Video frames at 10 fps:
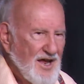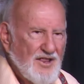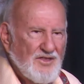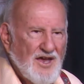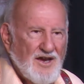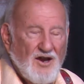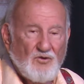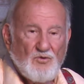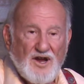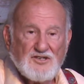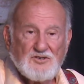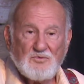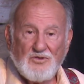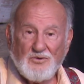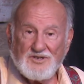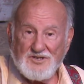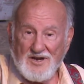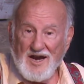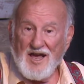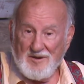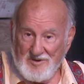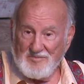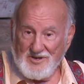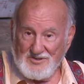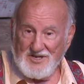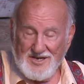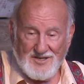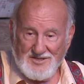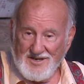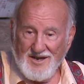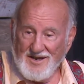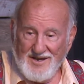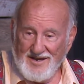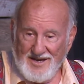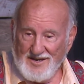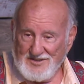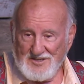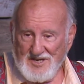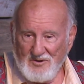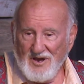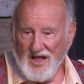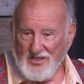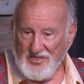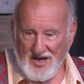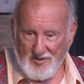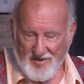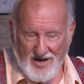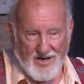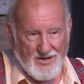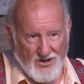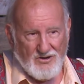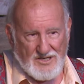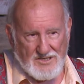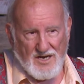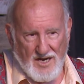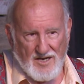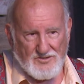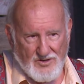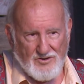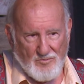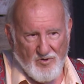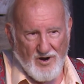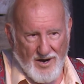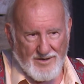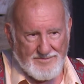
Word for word: then rest with what's going to happen, because he doesn't say, well, I'll think about it. No, he's going to answer your prayer.